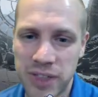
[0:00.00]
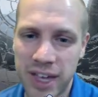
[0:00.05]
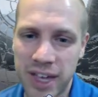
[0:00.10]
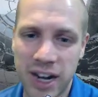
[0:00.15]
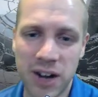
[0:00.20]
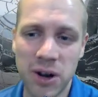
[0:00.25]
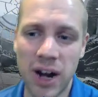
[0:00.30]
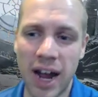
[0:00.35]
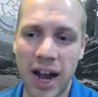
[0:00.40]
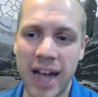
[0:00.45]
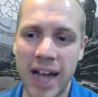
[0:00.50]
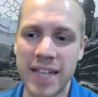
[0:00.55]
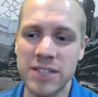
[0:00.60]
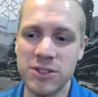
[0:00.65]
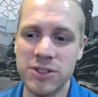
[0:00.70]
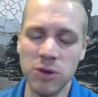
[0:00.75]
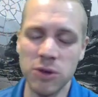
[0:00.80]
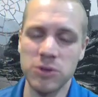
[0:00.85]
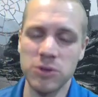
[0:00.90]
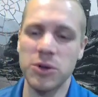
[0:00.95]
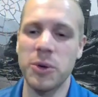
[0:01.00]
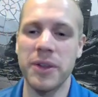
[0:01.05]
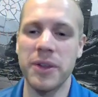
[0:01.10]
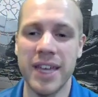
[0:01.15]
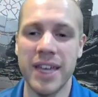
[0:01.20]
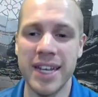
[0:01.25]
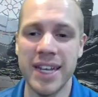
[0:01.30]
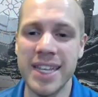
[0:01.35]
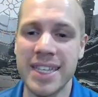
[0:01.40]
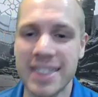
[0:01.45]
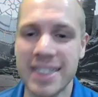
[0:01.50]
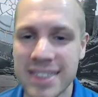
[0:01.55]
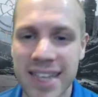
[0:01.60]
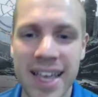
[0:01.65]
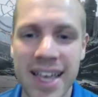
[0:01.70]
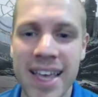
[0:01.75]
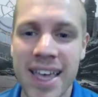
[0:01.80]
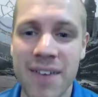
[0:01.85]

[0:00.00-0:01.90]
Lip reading: there. I don't know what that is.